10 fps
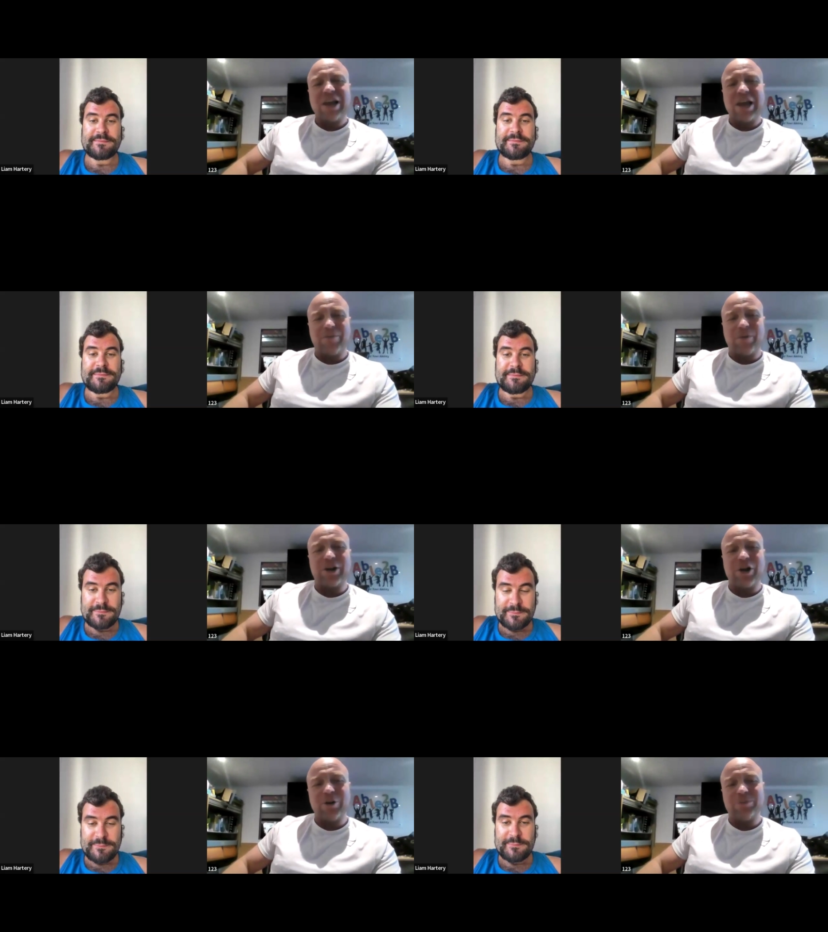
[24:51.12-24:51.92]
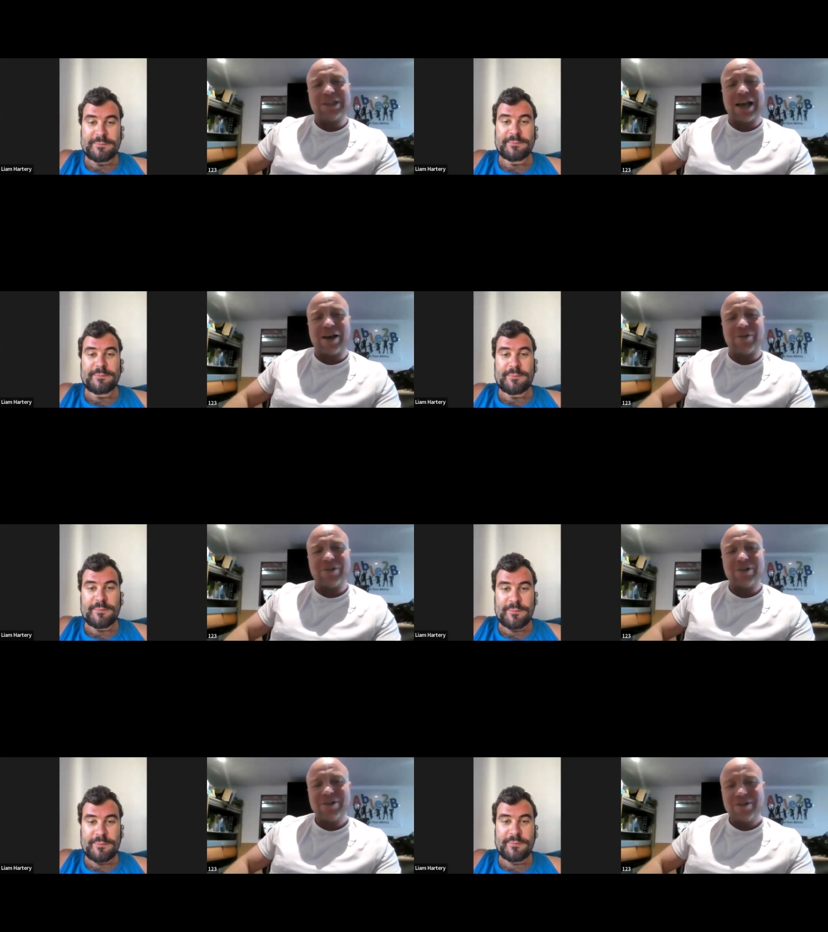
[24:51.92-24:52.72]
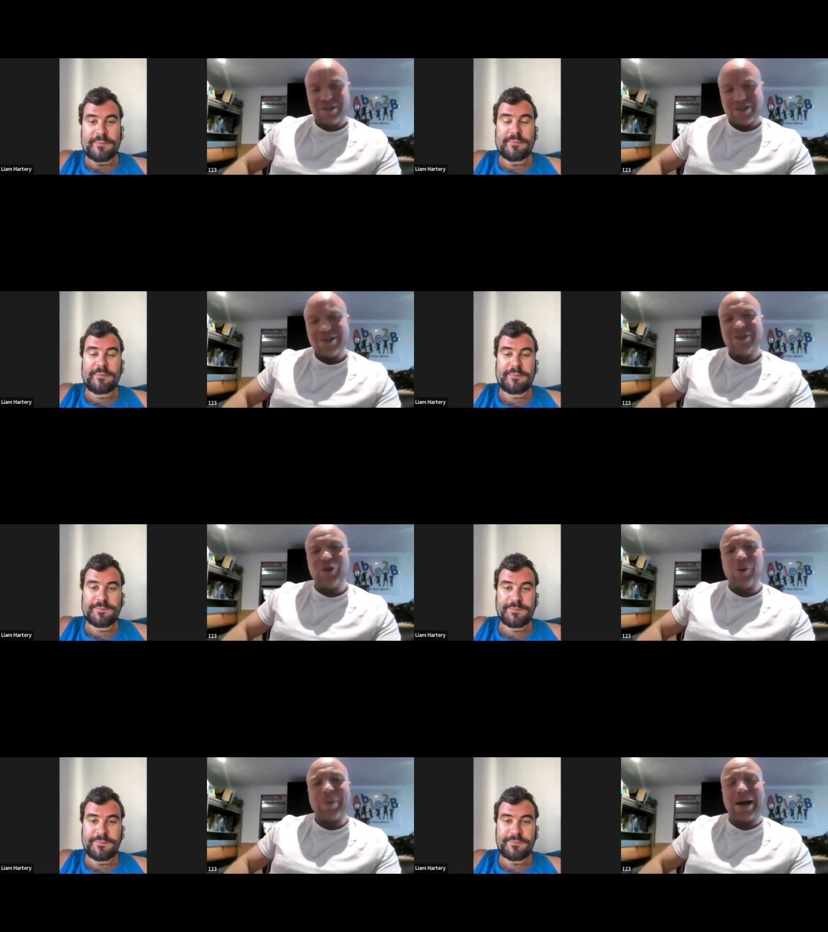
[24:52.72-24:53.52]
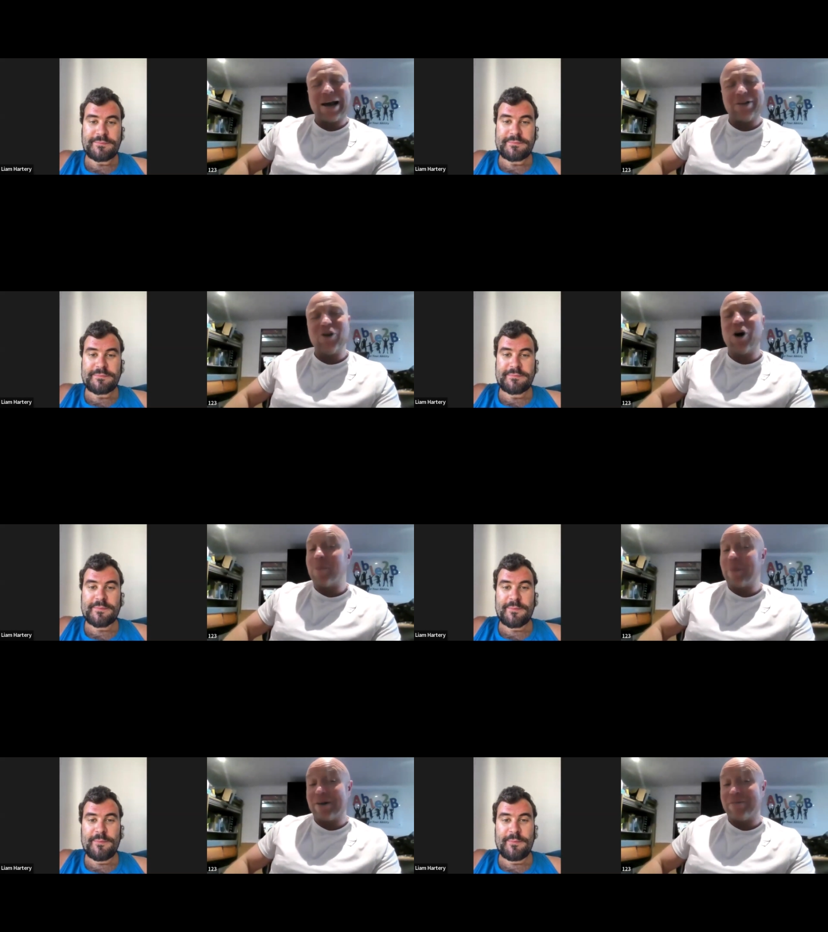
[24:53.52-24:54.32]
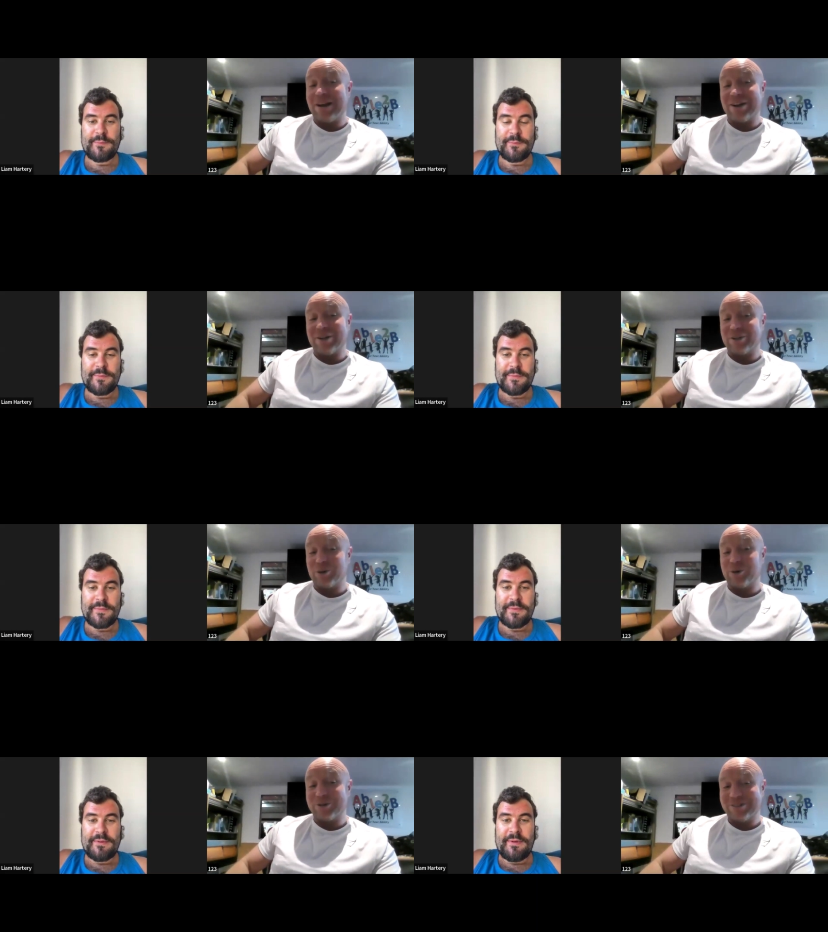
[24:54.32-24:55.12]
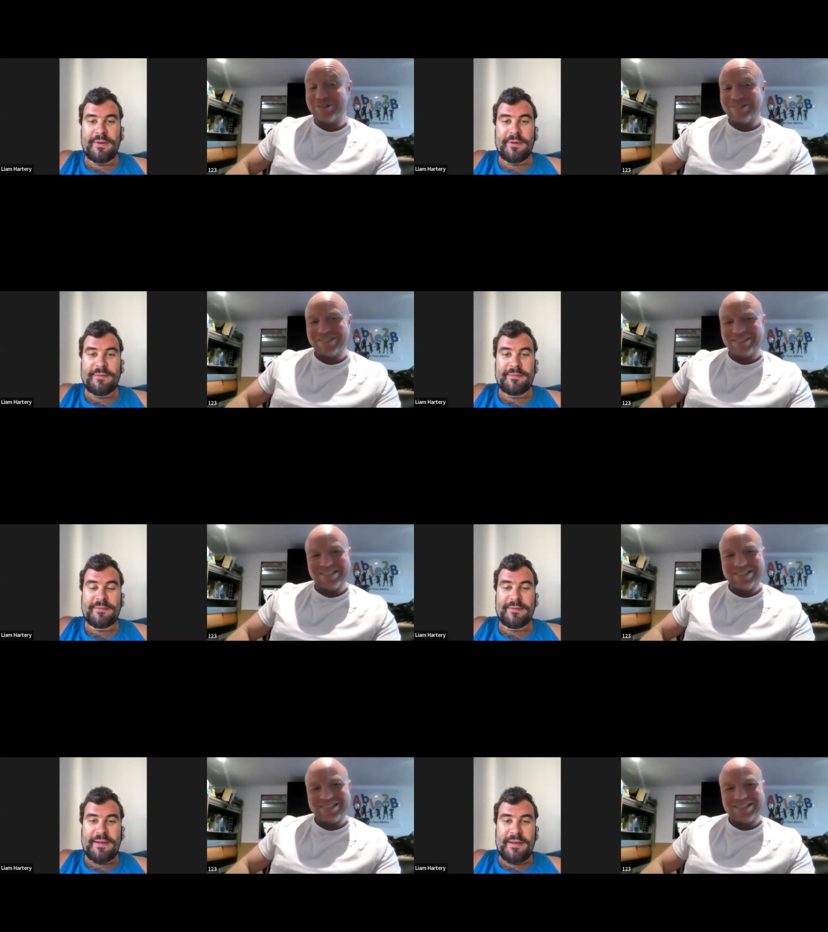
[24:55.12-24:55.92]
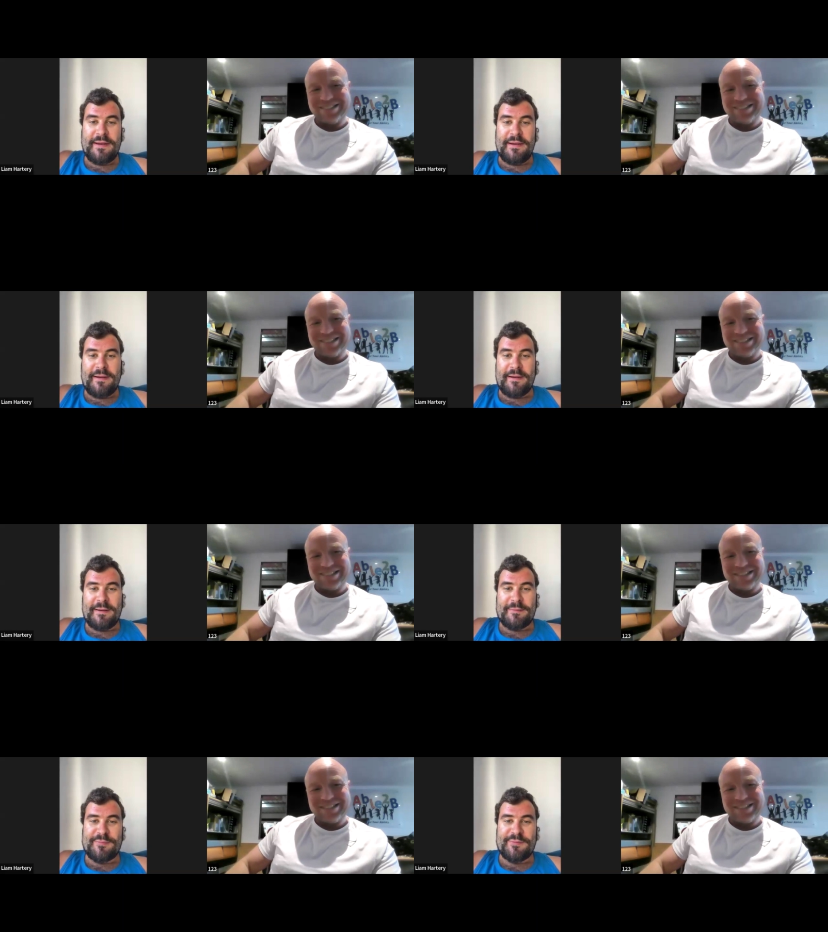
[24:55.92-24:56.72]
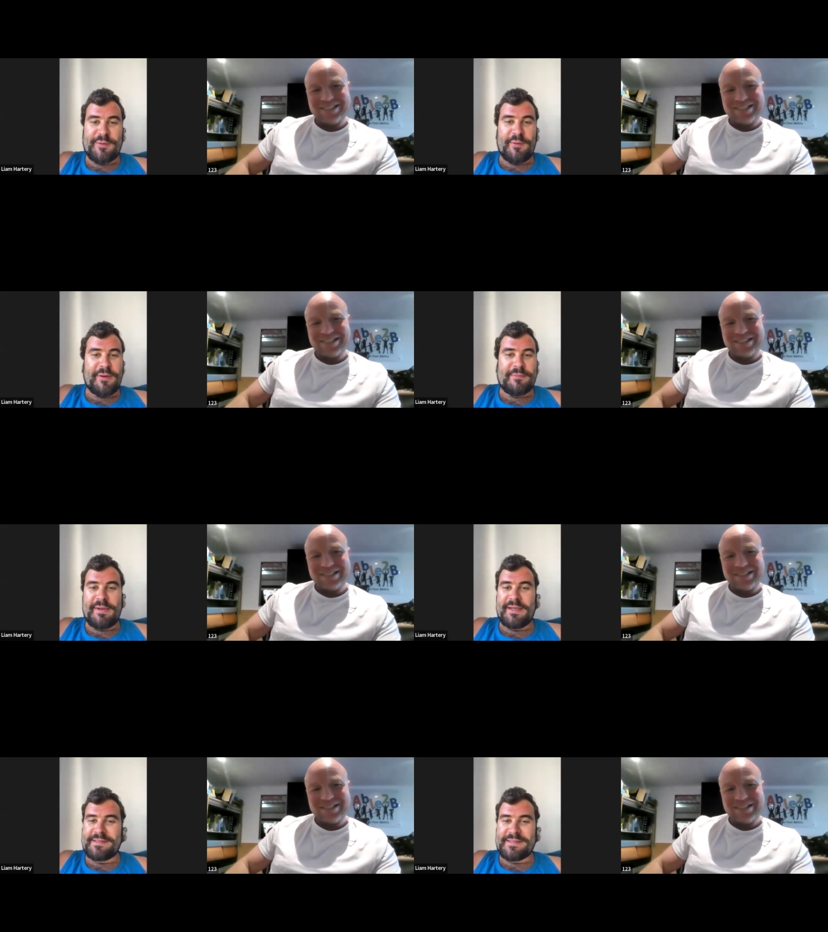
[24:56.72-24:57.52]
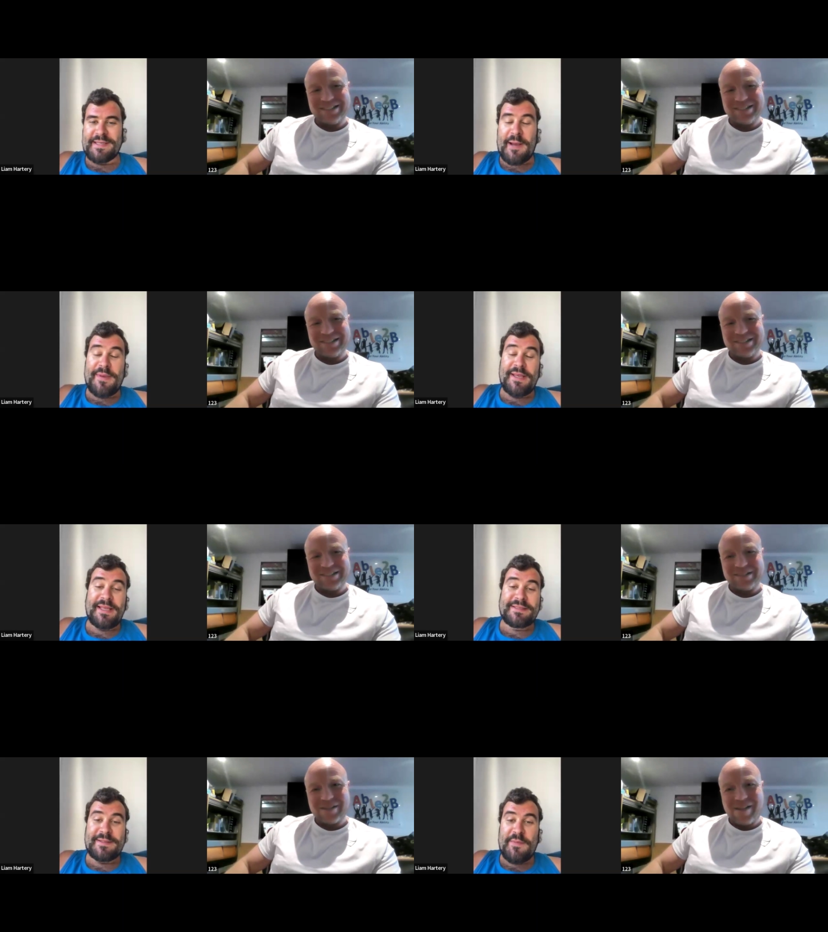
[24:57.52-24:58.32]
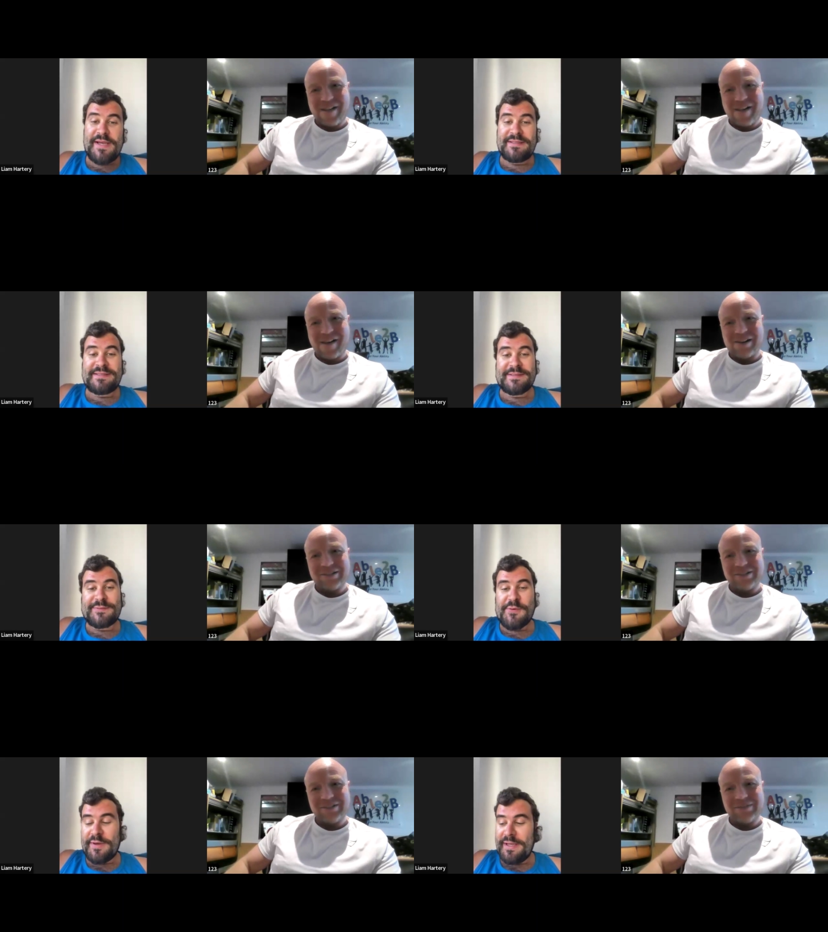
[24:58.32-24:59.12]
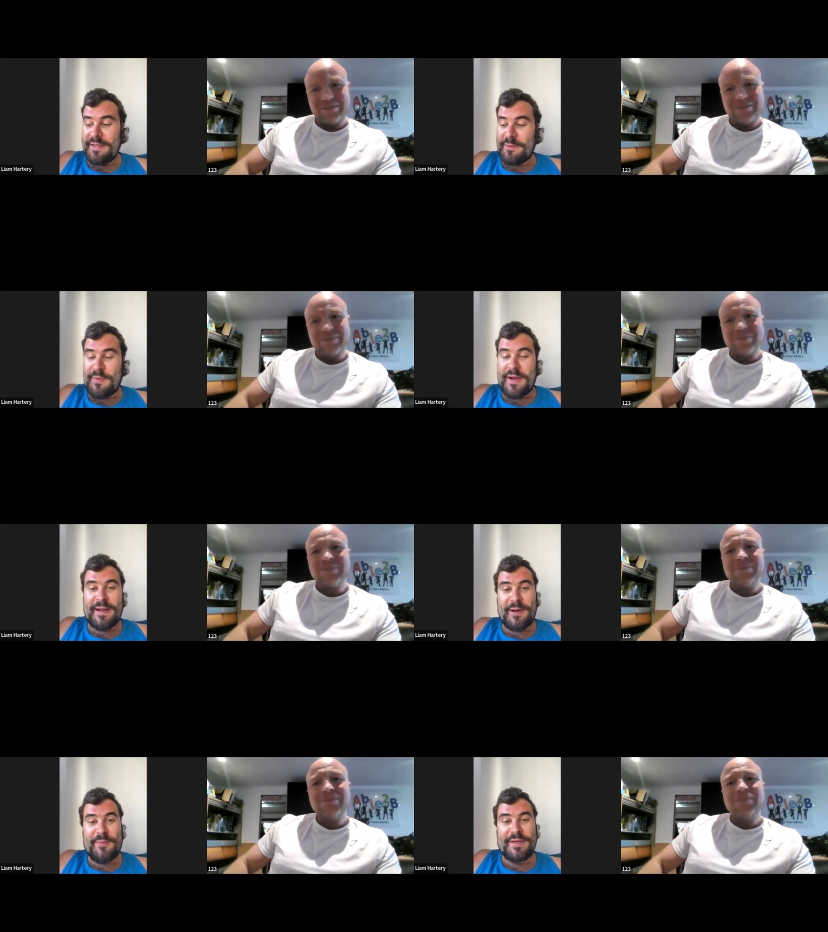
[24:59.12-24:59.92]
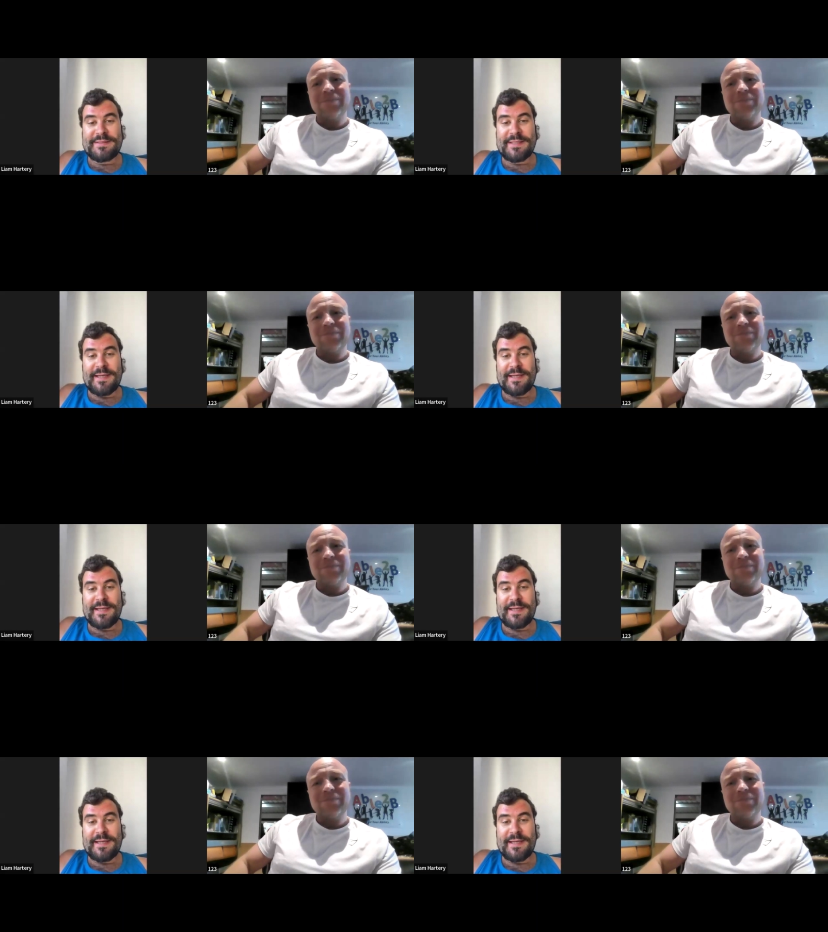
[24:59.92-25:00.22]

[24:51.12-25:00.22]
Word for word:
Speaker 1: in front of your hometown, not bad. Not a bad feeling at all.
Speaker 2: Absolutely amazing. I mean, it's an amazing story, no matter how many